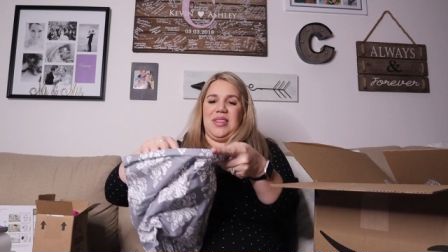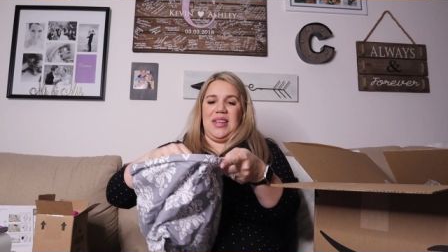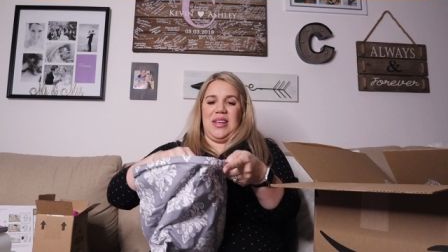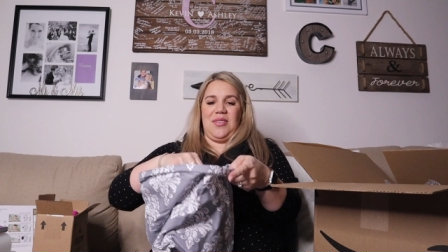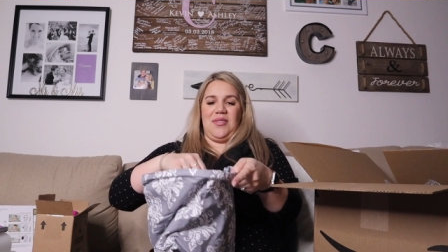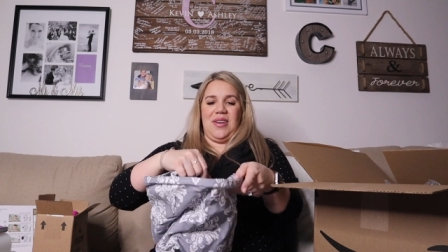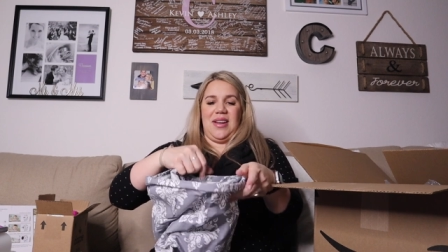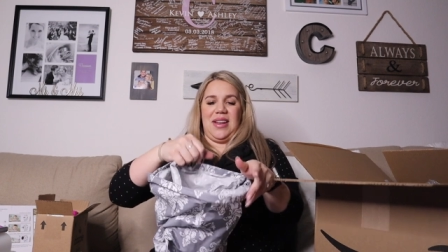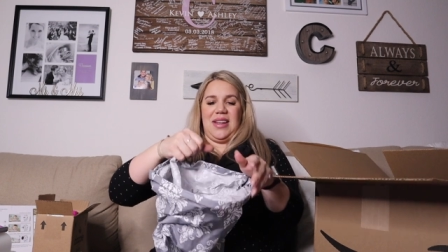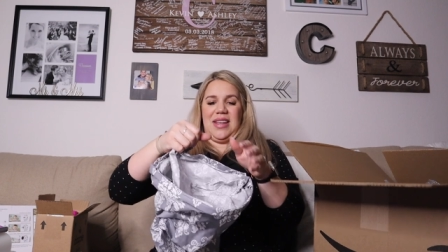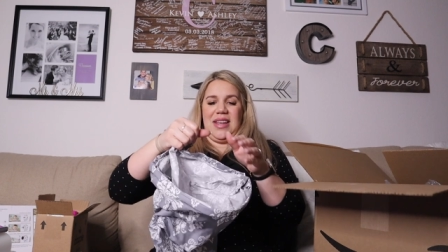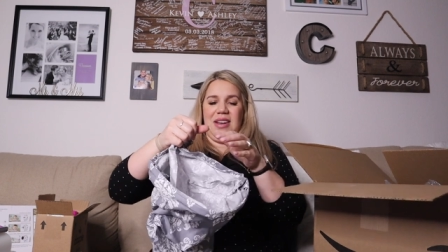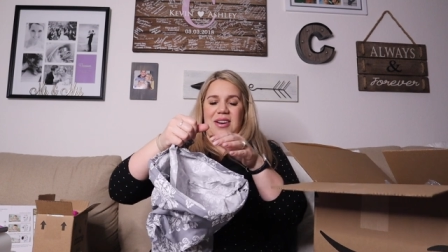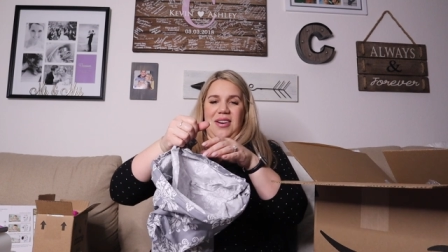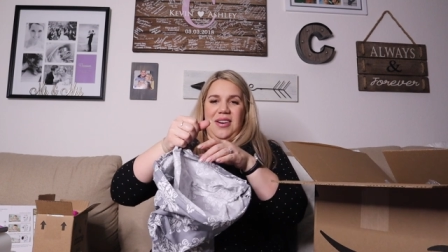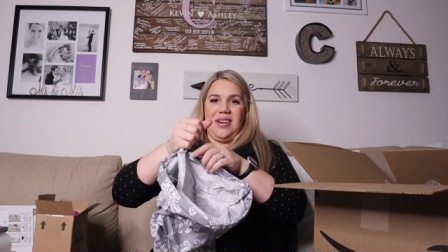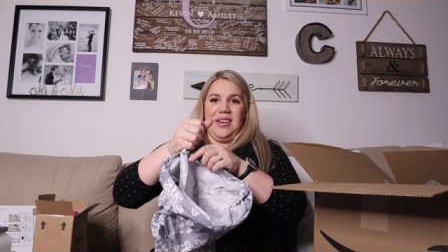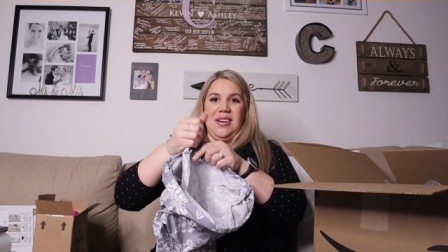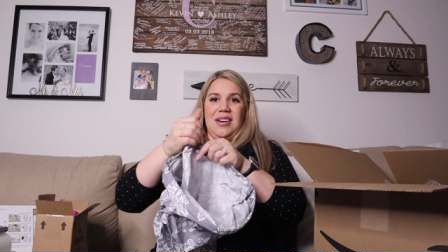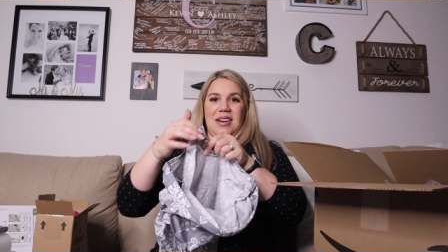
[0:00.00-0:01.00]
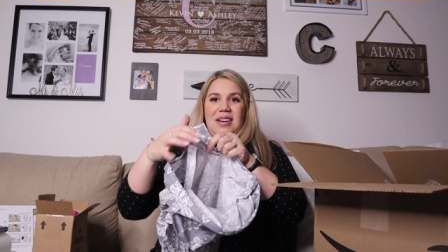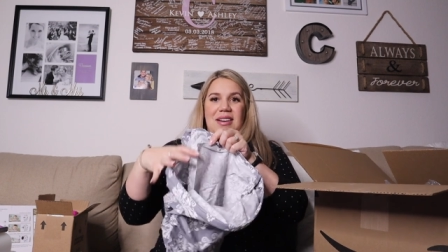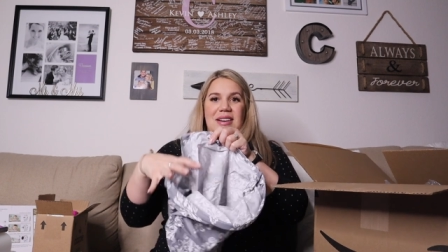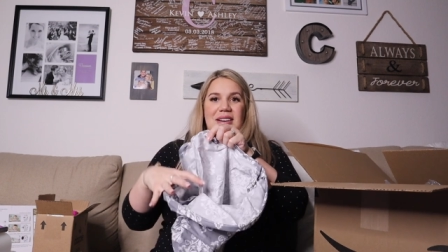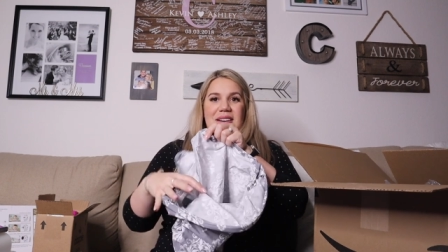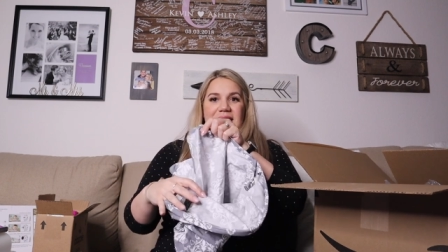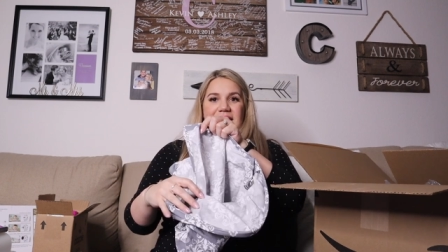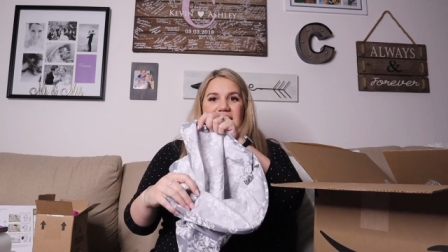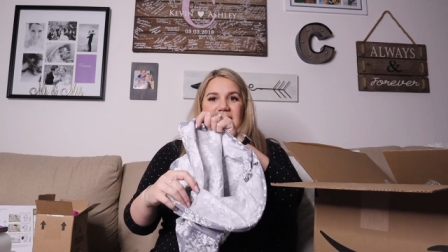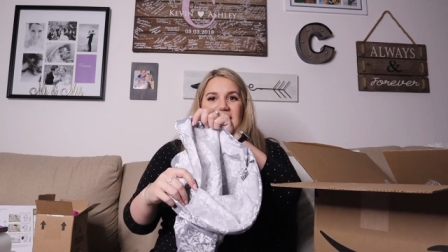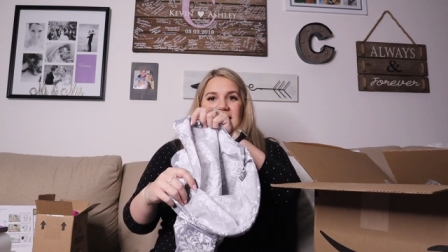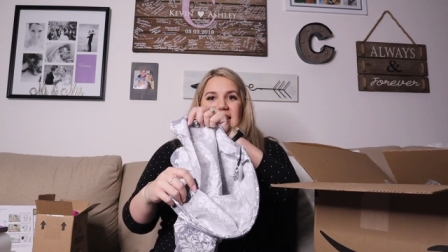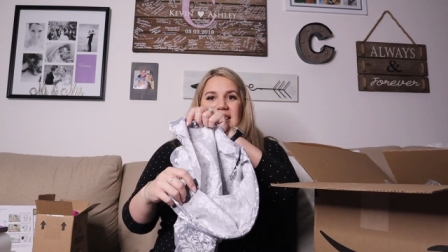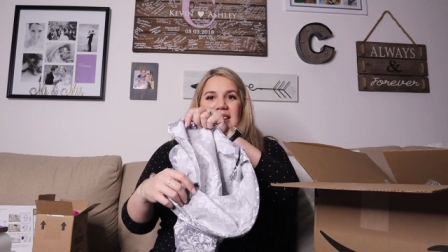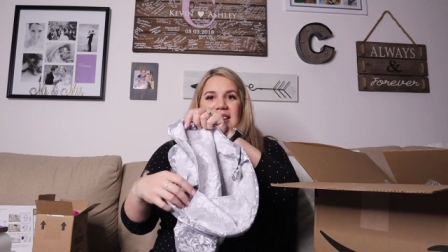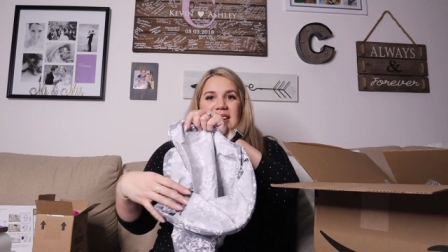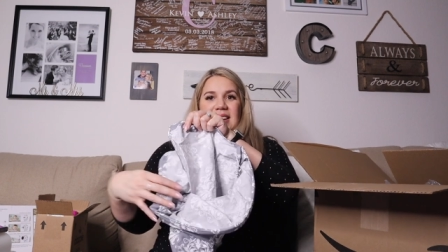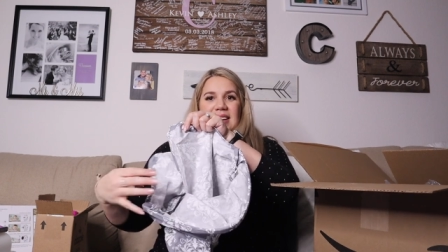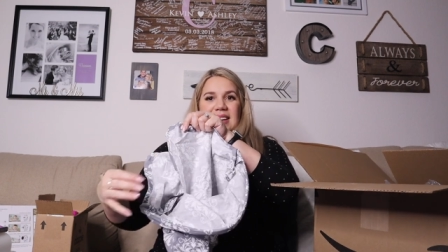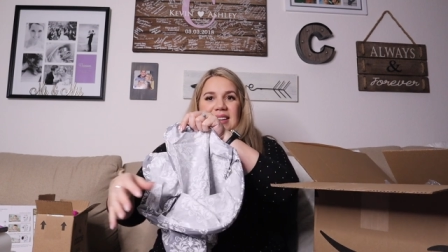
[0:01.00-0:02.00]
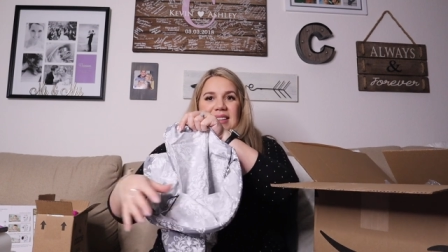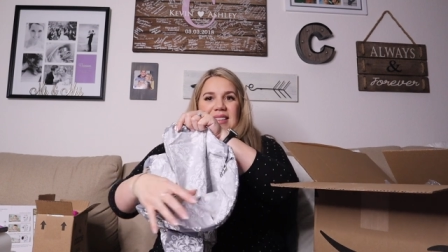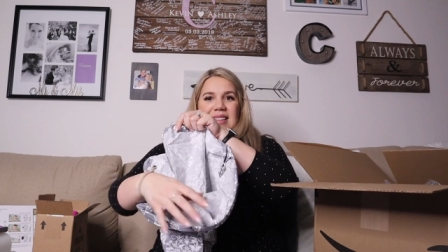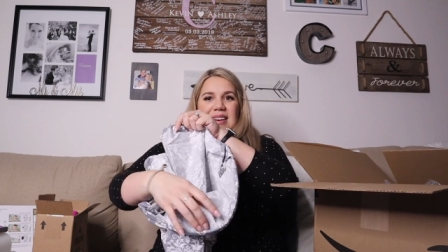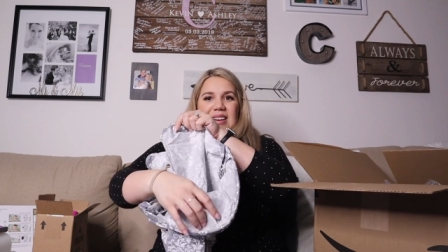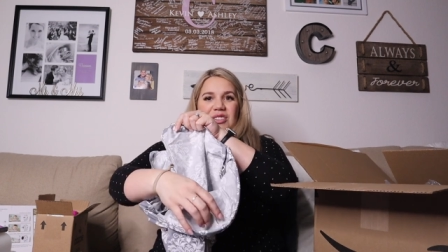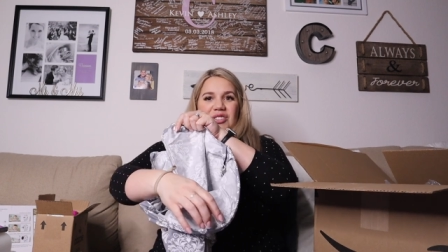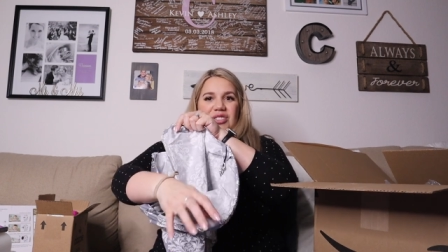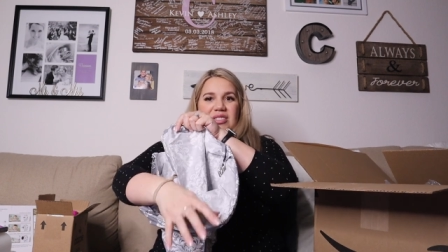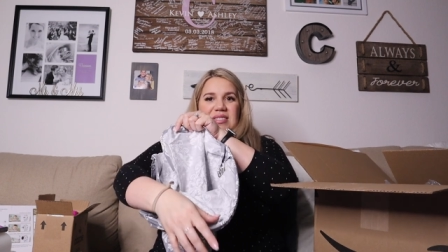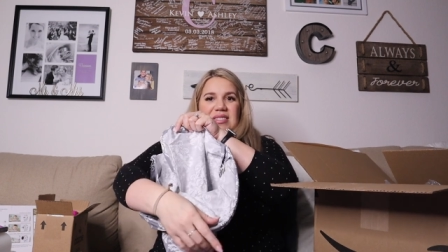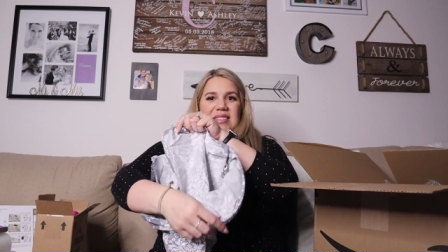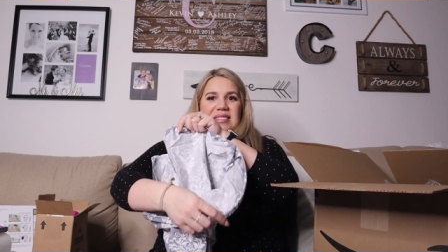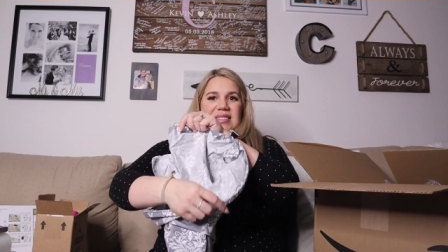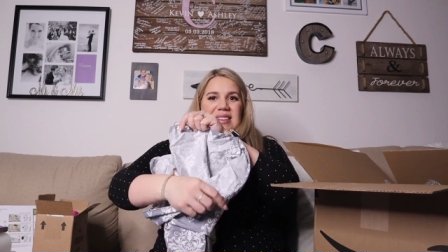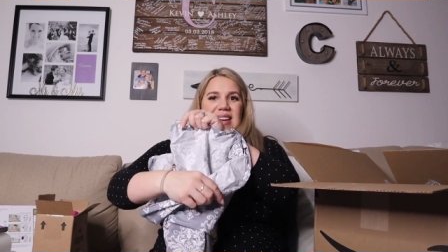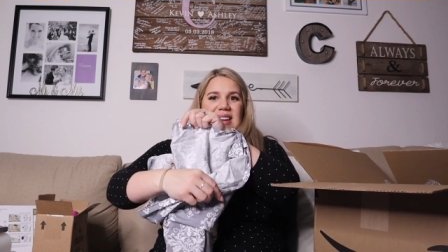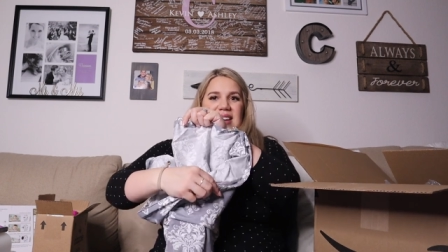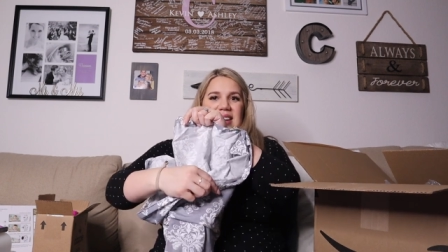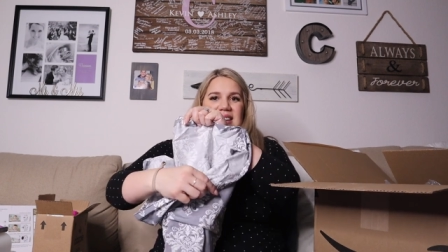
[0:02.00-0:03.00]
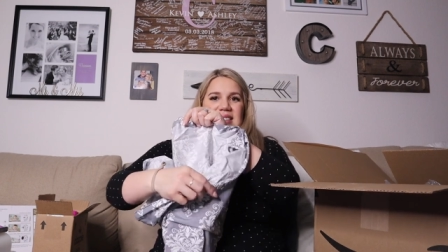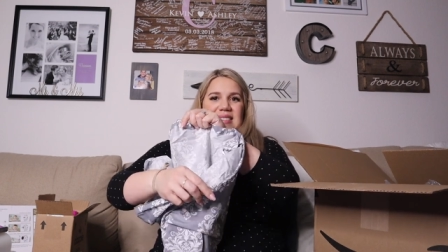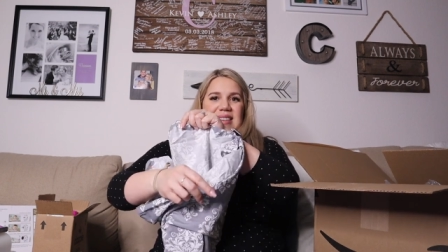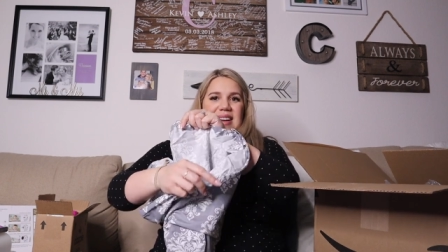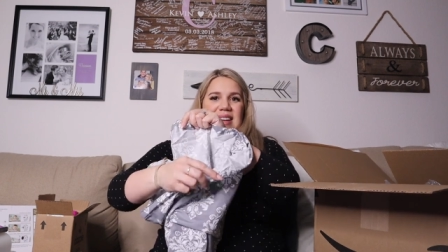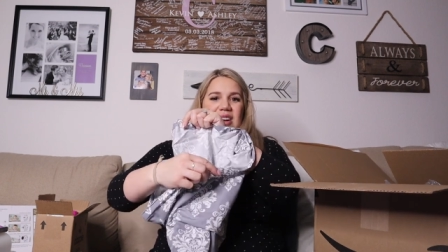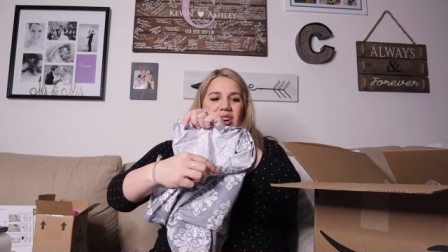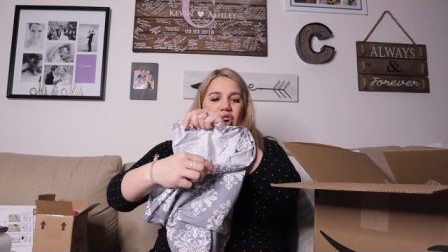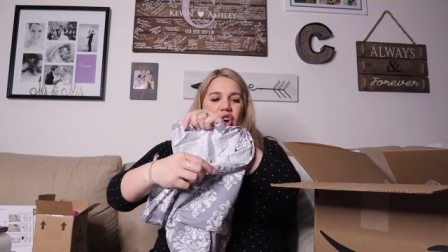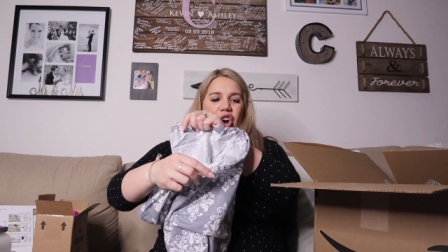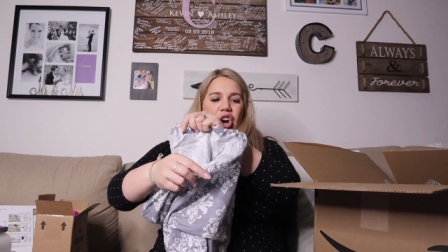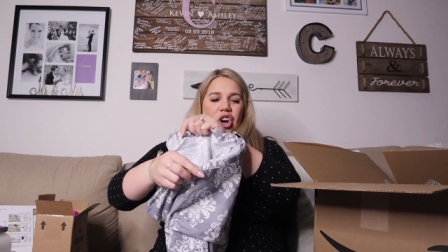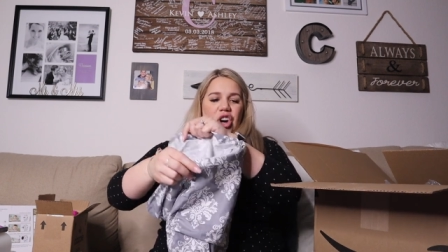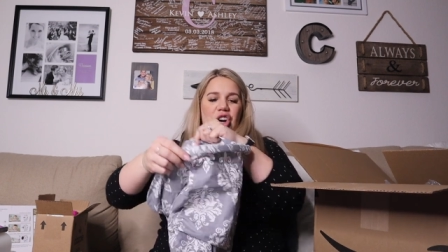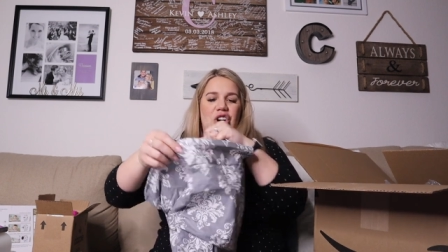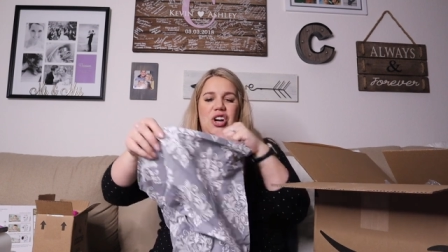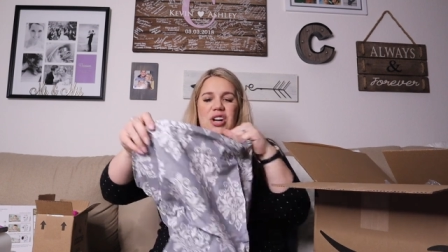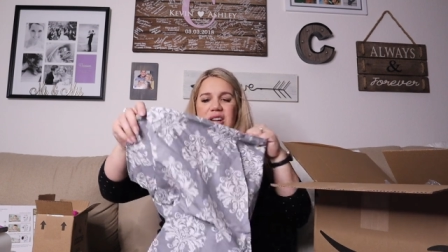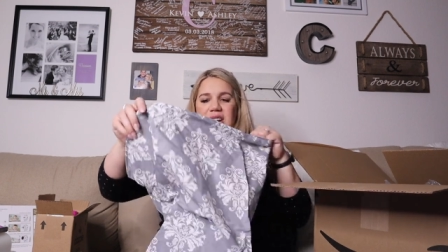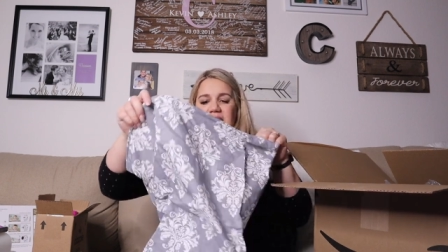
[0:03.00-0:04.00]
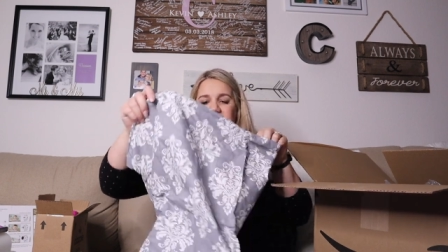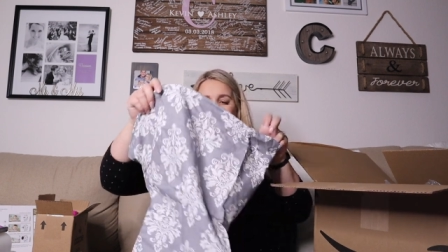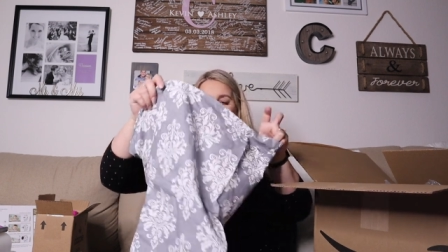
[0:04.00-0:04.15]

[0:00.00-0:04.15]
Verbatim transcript: thing right here that it just is like, it's kind of hard